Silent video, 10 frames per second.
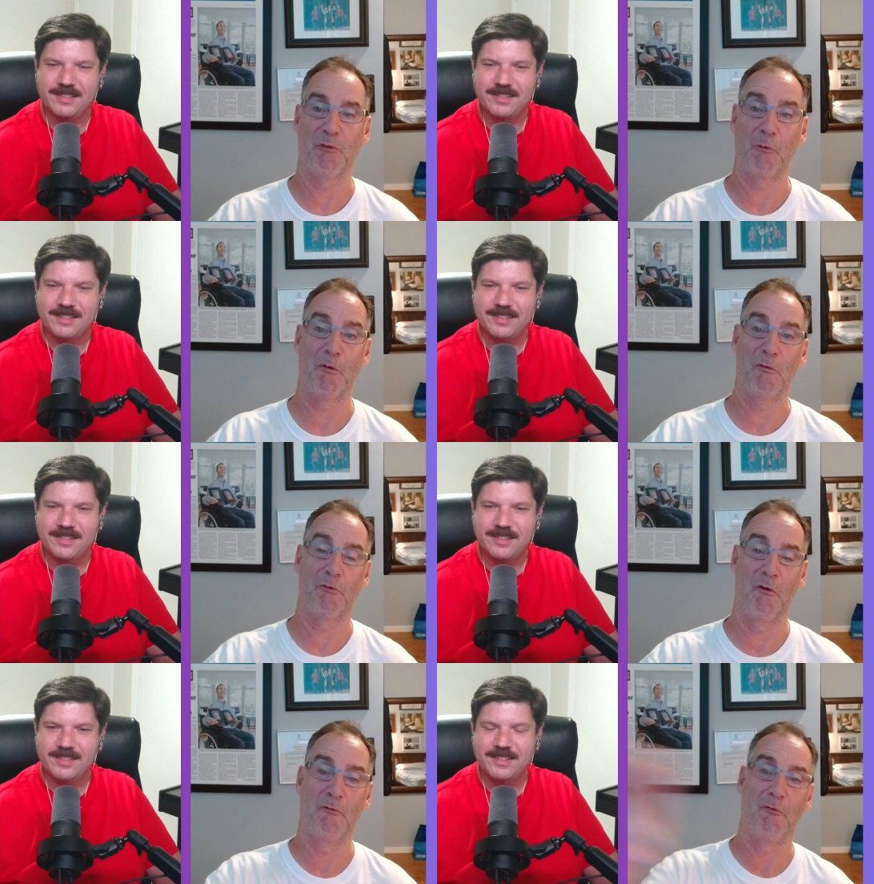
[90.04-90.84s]
Speaker 1: swerved
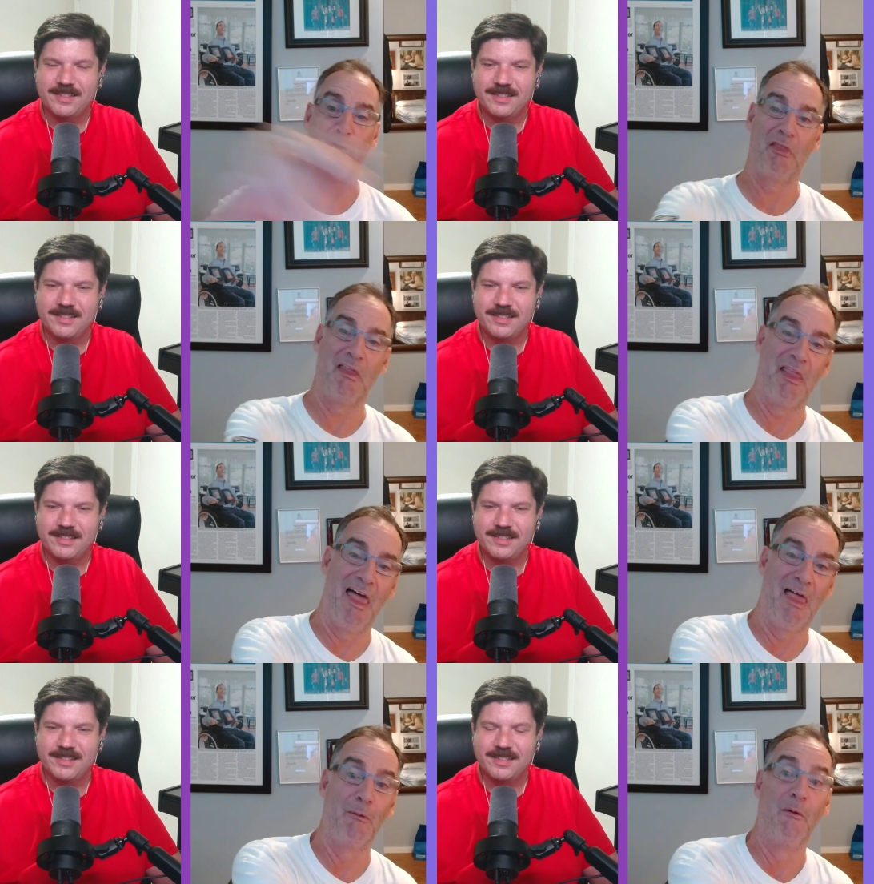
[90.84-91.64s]
to avoid an
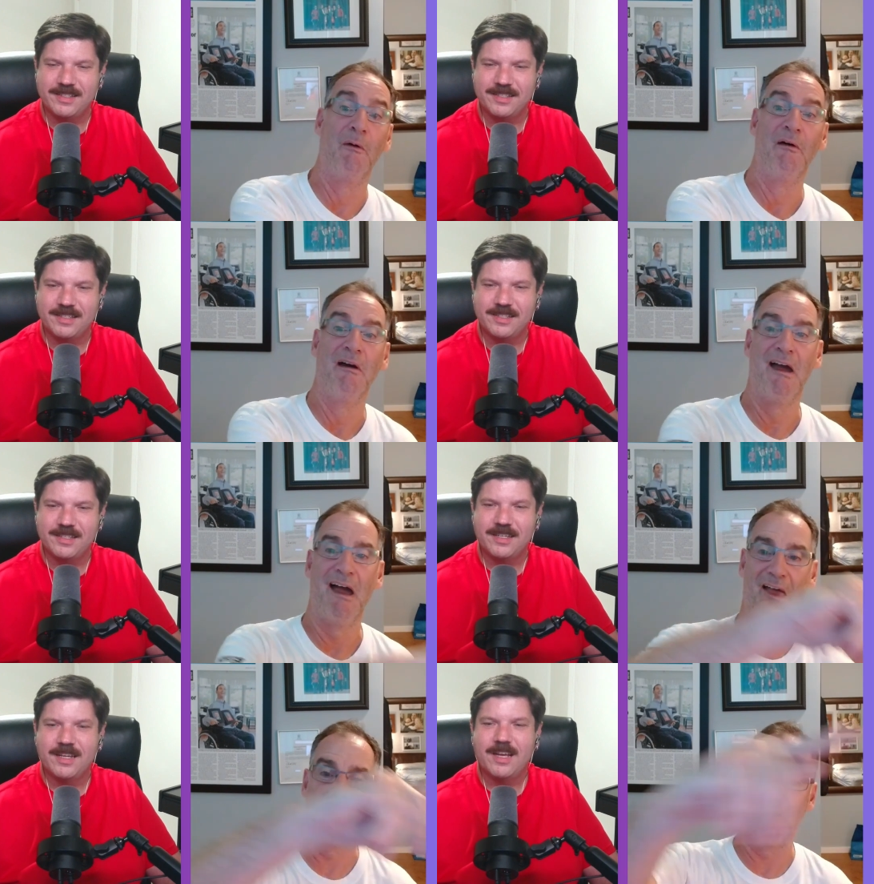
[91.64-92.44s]
animal
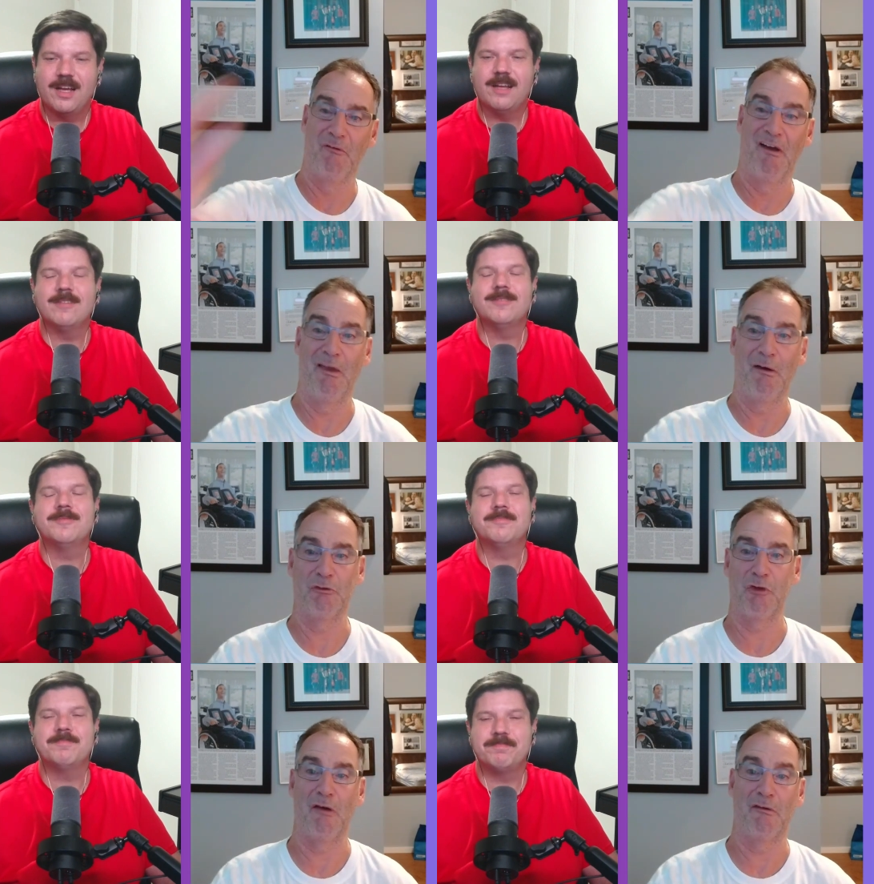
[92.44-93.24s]
and the van I
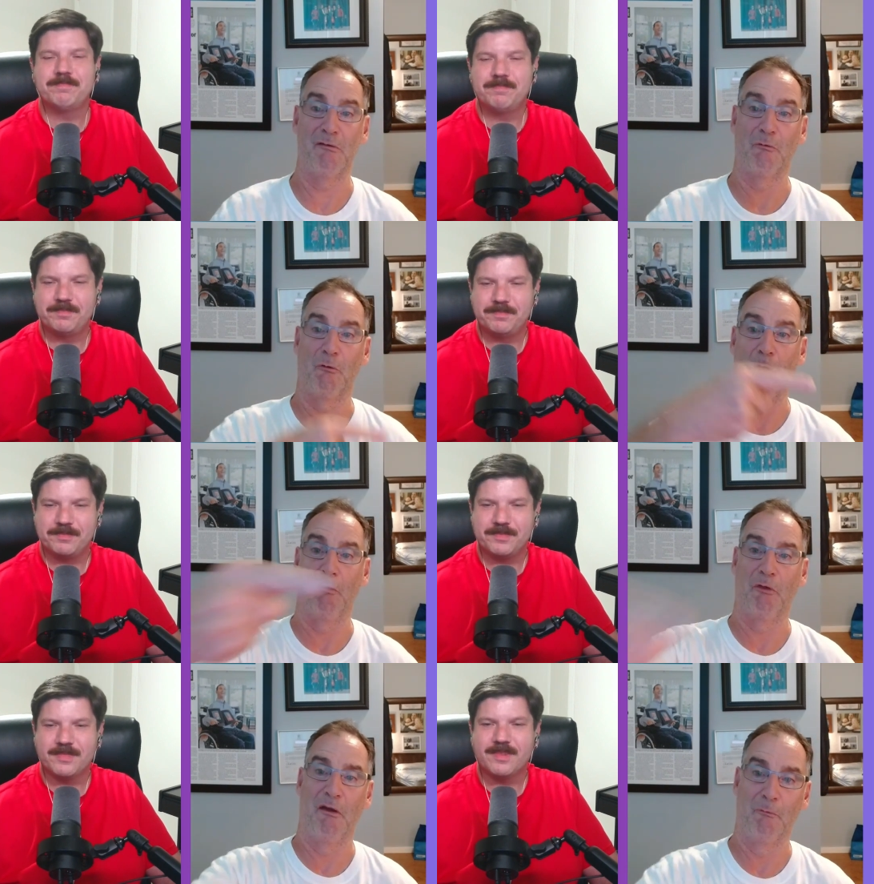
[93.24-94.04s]
was driving
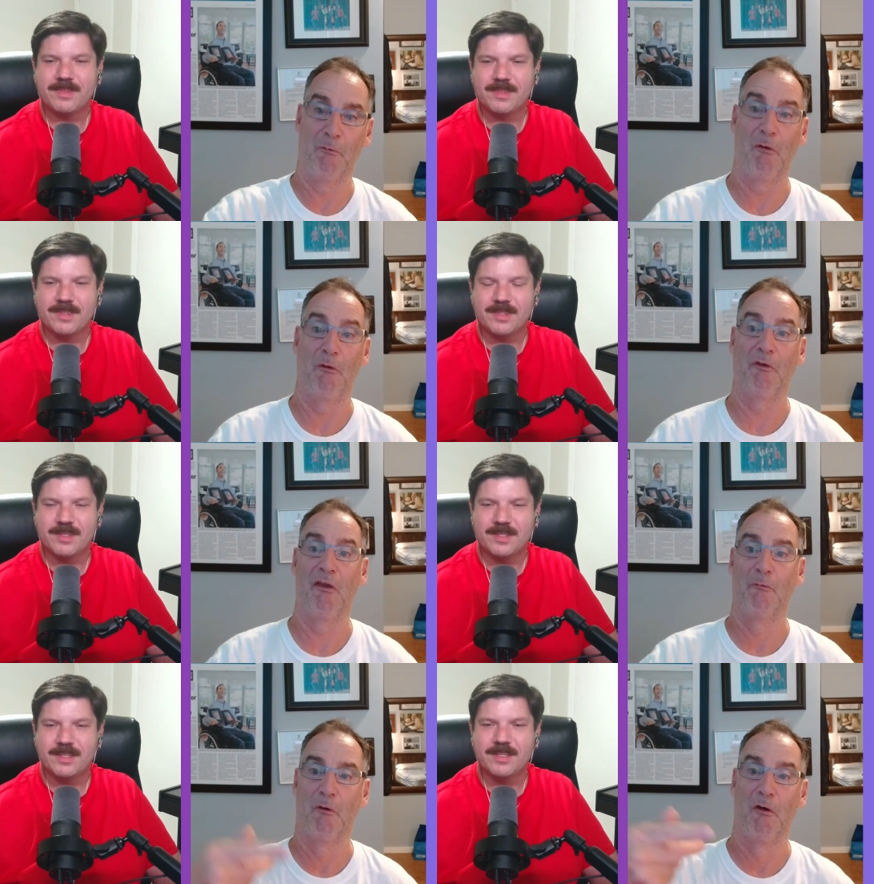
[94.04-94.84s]
rolled and rolled
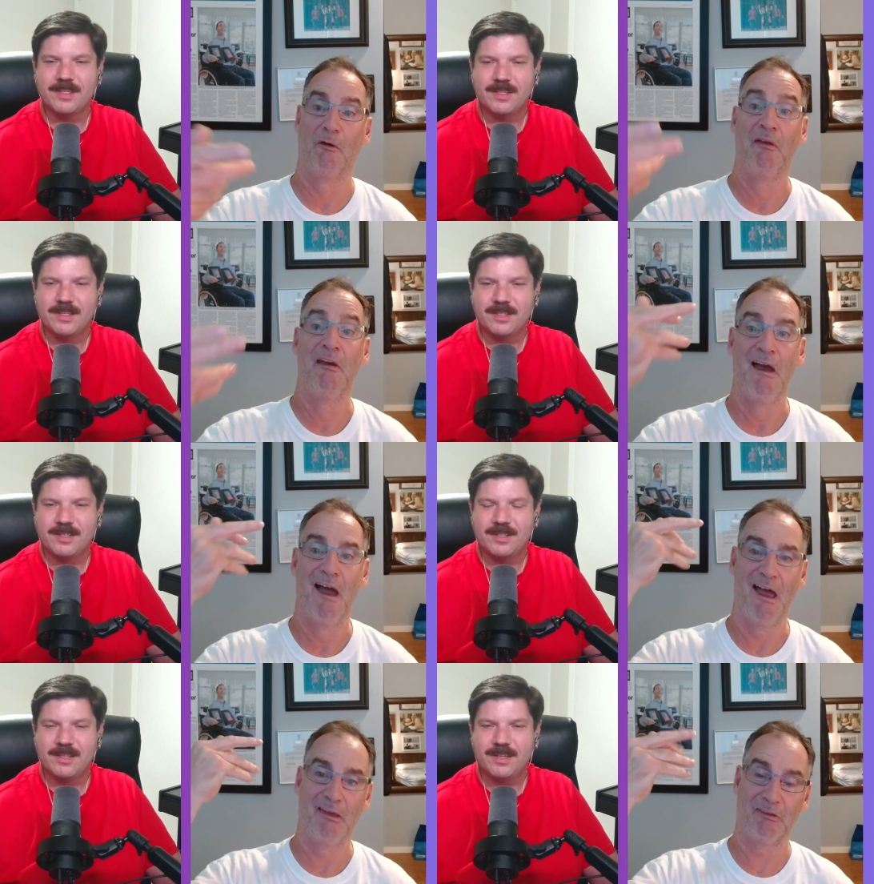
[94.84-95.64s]
and rolled
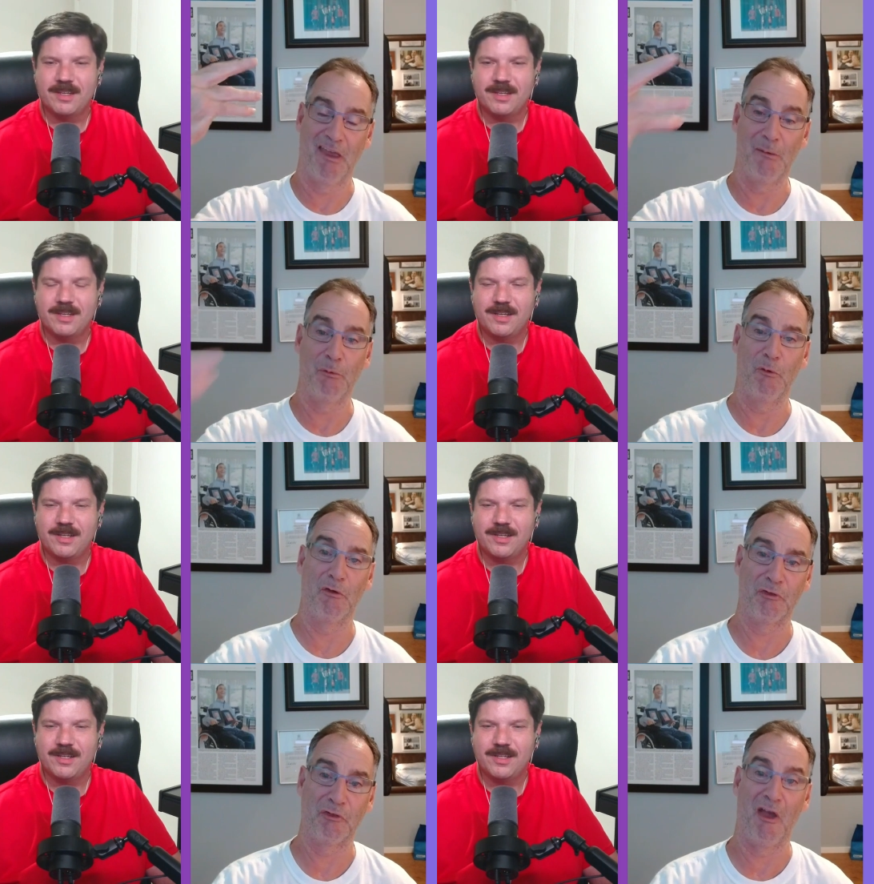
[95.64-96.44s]
and came to
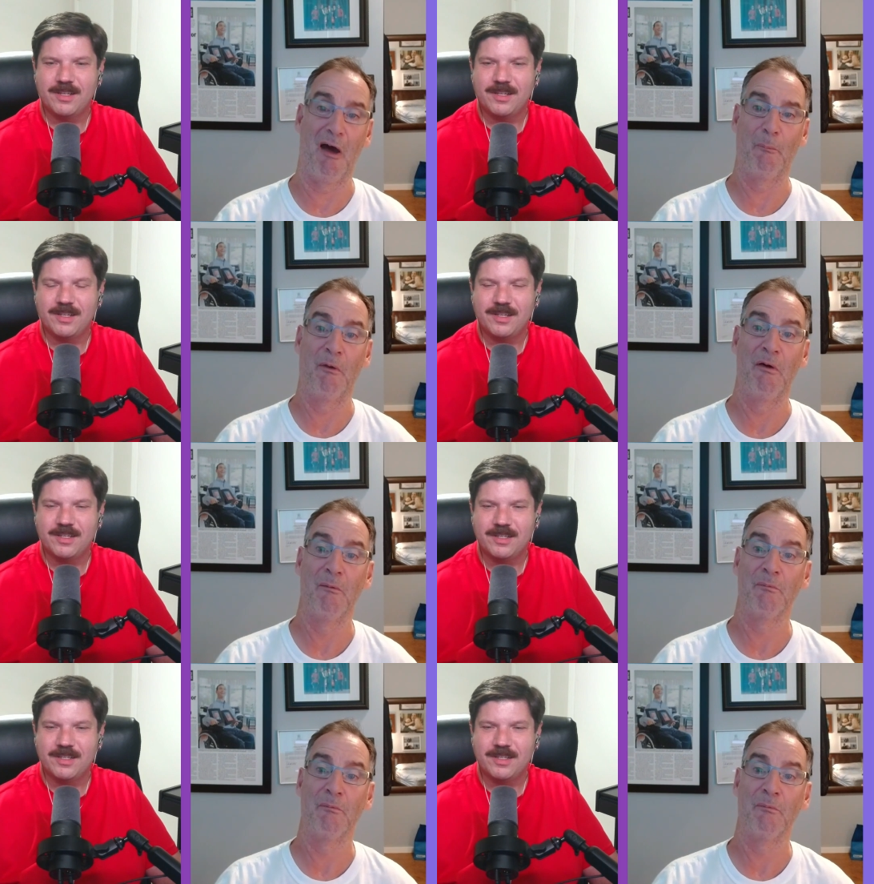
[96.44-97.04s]
a stop.